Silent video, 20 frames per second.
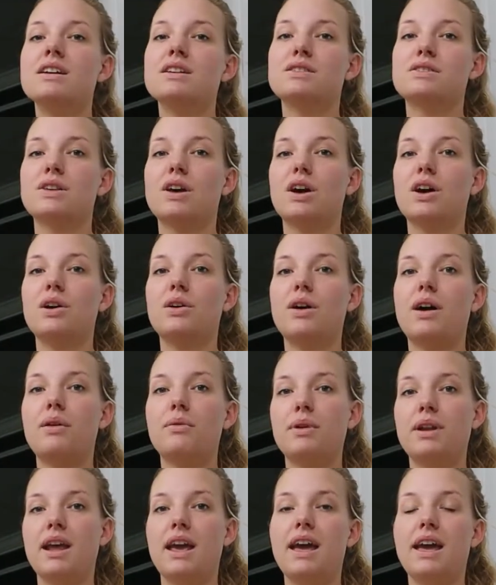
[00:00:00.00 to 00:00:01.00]
So I
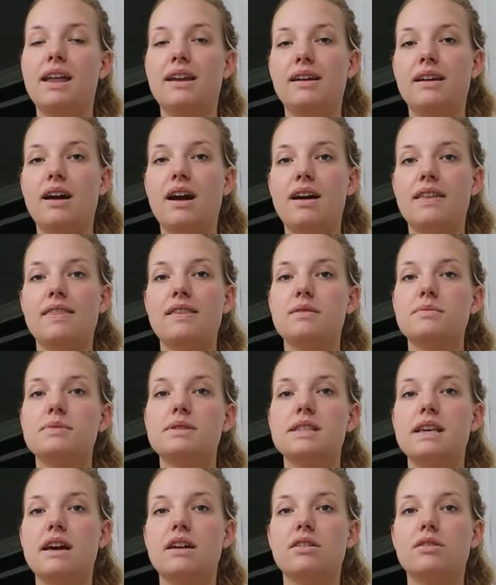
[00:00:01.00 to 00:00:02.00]
went ahead and got them
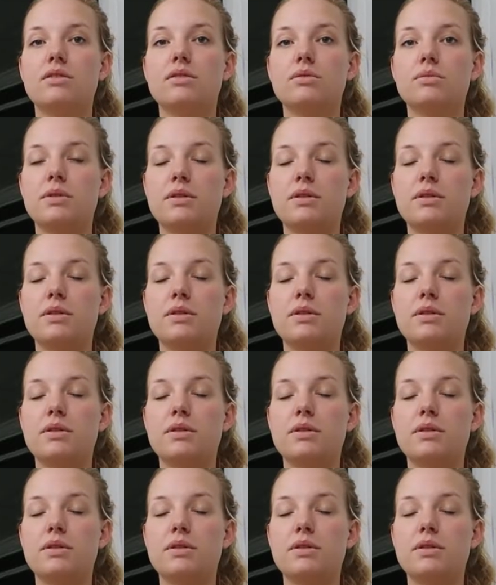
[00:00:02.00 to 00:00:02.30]
settled